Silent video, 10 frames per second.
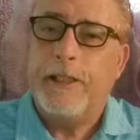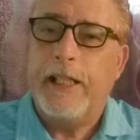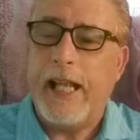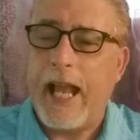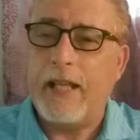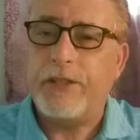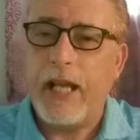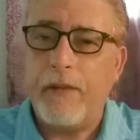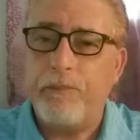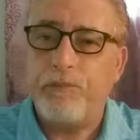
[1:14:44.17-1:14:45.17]
He has
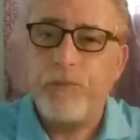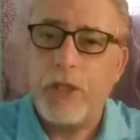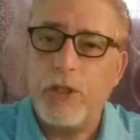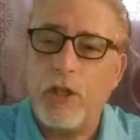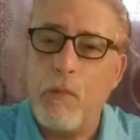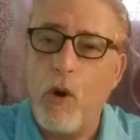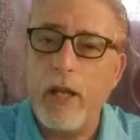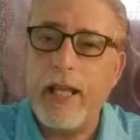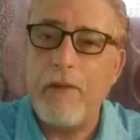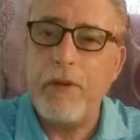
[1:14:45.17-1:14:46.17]
that. So good
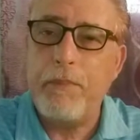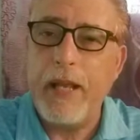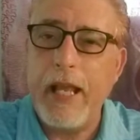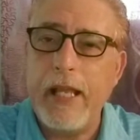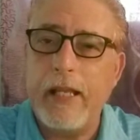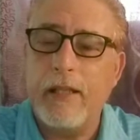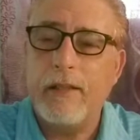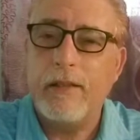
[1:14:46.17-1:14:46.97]
morning, Kevin P.